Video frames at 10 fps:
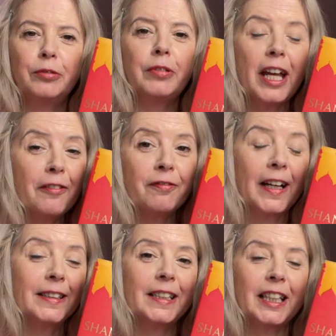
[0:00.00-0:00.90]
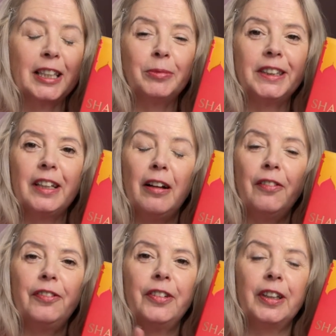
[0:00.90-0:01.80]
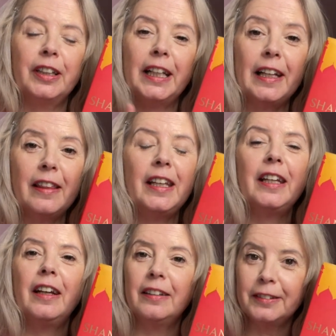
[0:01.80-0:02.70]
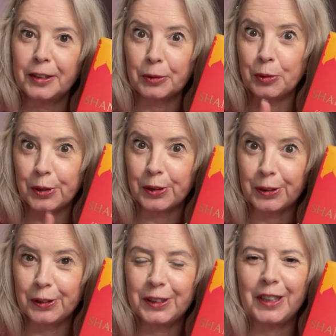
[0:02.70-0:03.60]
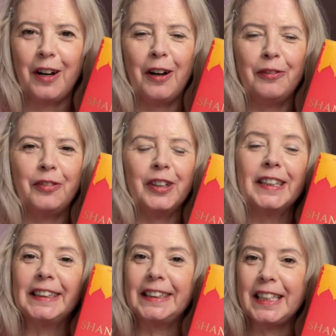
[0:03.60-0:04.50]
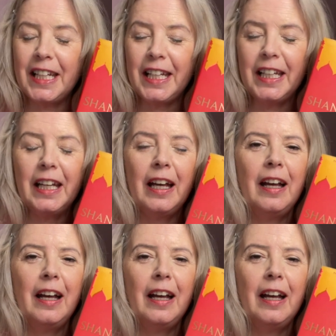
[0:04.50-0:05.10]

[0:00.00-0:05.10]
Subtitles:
reinventing himself in the underworld of the city.